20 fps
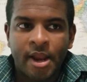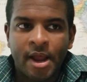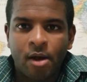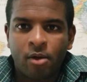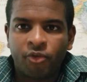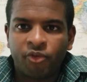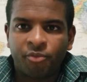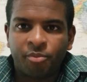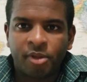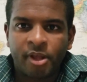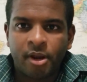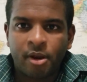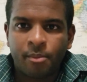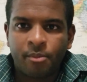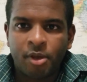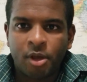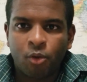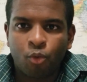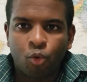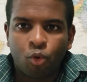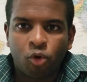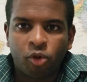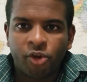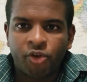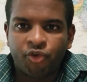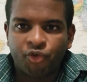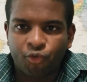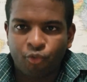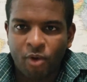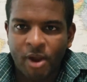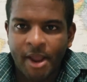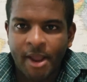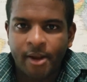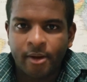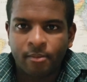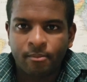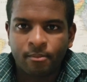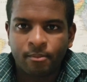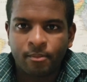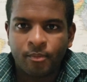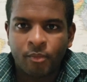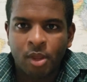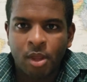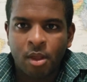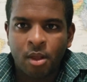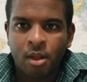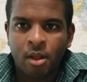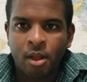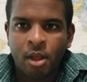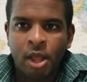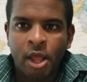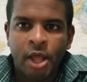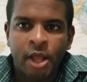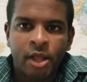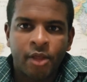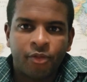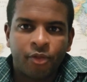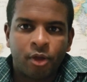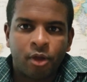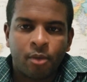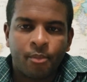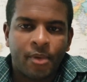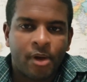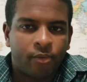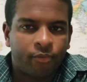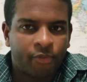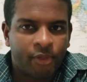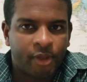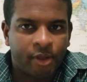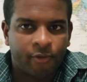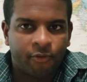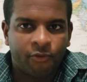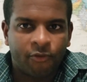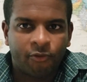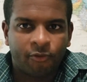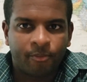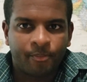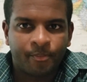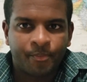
how it's played a big role in trade. Think about this.